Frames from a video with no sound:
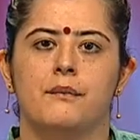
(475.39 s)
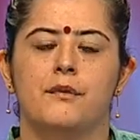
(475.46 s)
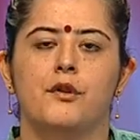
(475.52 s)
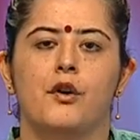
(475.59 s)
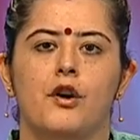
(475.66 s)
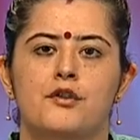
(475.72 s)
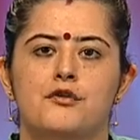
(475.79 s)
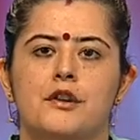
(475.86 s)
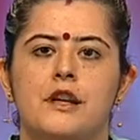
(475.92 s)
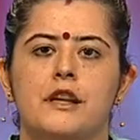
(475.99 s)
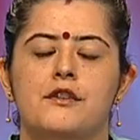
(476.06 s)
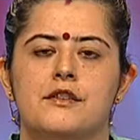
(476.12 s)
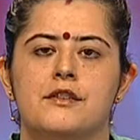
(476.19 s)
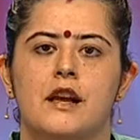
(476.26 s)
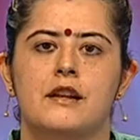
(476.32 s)
not really
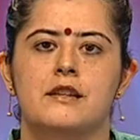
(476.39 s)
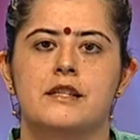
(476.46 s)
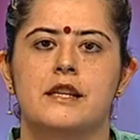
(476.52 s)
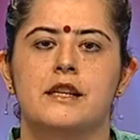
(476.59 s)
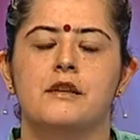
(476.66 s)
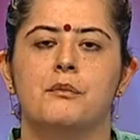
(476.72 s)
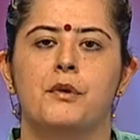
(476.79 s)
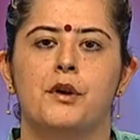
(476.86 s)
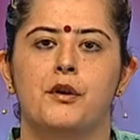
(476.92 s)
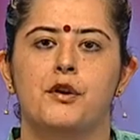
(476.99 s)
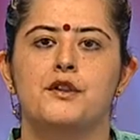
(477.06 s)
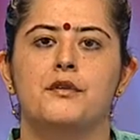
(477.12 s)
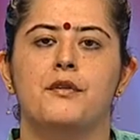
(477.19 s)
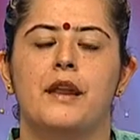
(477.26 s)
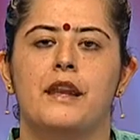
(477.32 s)
resulting
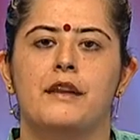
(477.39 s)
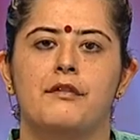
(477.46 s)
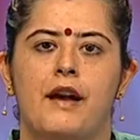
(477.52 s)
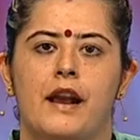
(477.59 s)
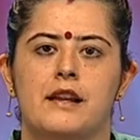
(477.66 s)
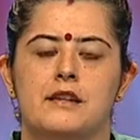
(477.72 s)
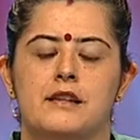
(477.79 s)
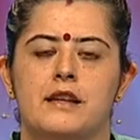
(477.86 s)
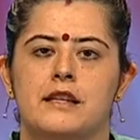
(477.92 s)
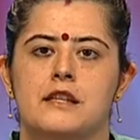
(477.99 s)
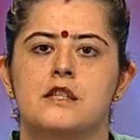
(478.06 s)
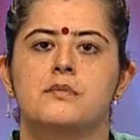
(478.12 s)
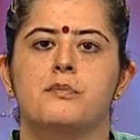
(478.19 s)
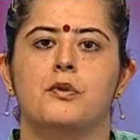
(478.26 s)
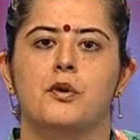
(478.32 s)
because of any factor. It
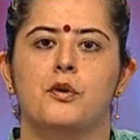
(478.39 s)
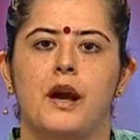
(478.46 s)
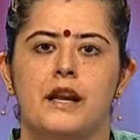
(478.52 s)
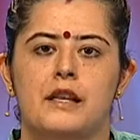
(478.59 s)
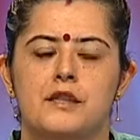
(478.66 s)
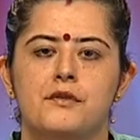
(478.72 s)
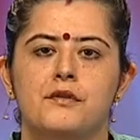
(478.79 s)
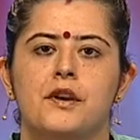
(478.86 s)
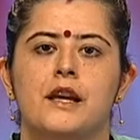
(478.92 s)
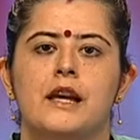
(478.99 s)
is proactive.